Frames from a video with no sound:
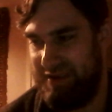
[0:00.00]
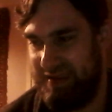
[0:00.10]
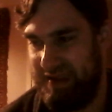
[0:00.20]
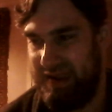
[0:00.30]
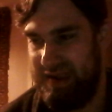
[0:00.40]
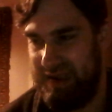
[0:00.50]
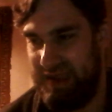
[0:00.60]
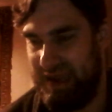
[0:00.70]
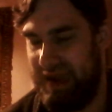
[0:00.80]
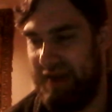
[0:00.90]
But
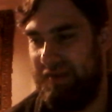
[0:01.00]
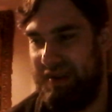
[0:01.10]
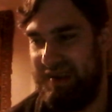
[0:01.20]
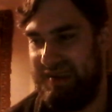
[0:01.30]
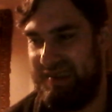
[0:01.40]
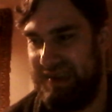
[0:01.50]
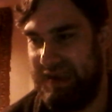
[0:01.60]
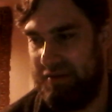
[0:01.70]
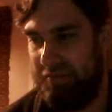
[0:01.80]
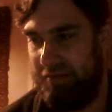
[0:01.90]
there you have it. That's
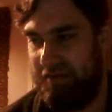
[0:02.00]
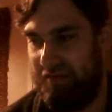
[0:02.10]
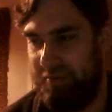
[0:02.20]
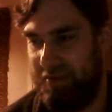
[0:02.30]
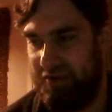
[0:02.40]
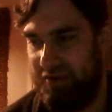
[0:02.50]
Tales from the